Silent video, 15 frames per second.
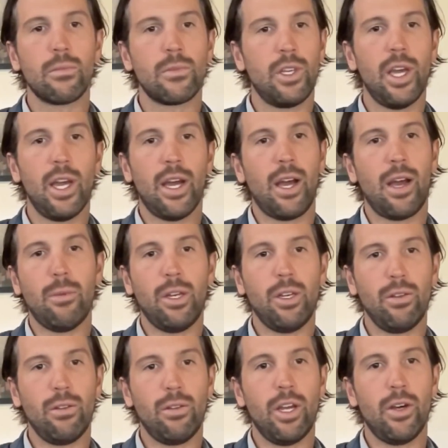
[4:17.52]
Yeah, I
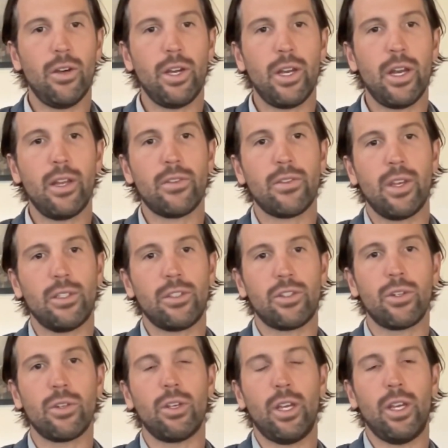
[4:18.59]
mean, you nailed it. It
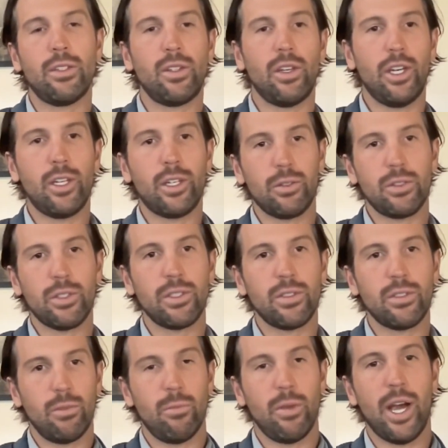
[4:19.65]
surely is an
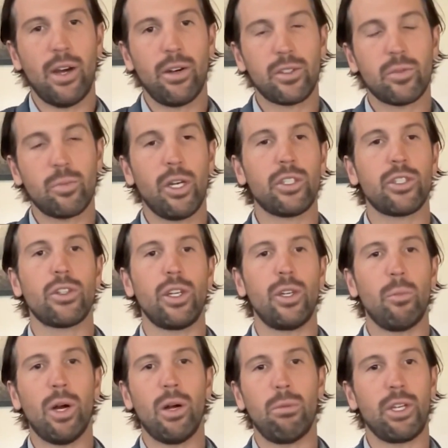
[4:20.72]
ecosystem now, especially
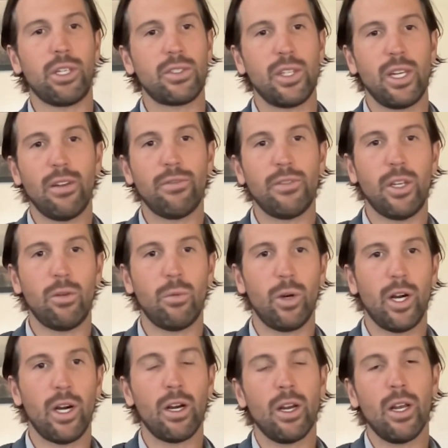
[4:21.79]
in public safety,
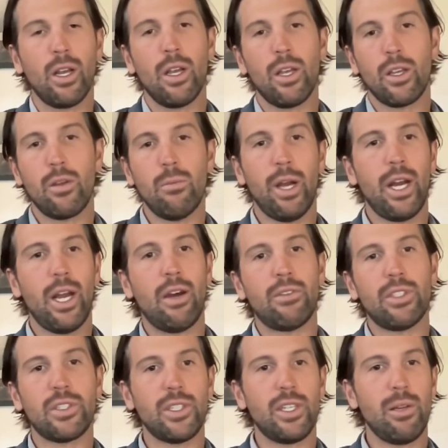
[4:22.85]
where you might have
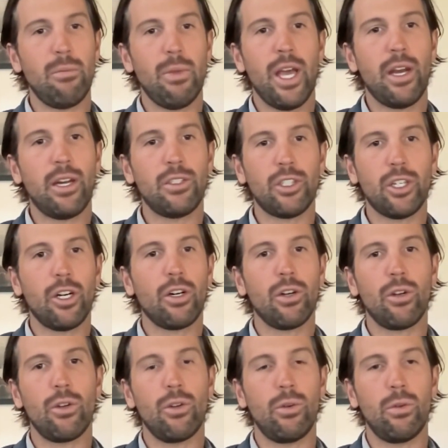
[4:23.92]
a city
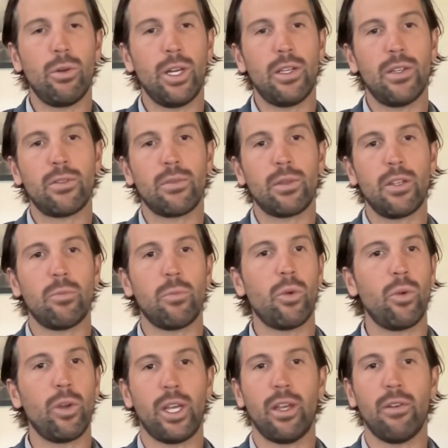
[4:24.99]
manager who is
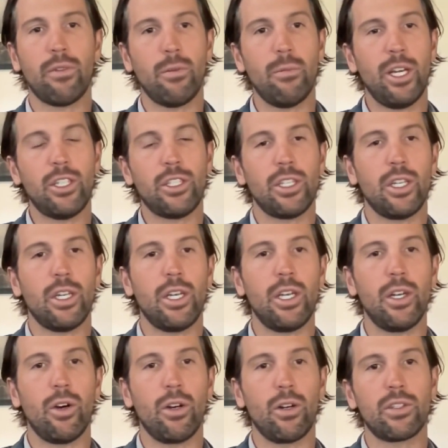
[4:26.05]
pulling information
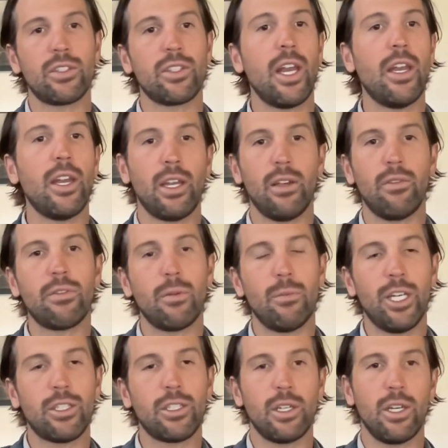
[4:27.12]
in or sending
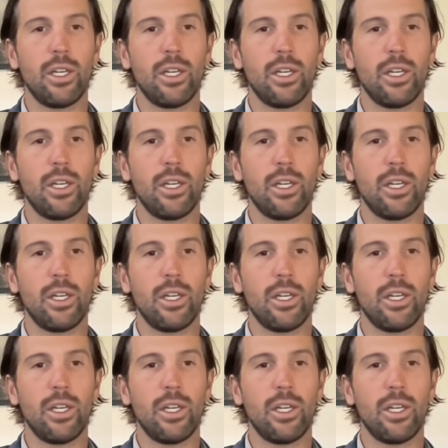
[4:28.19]
information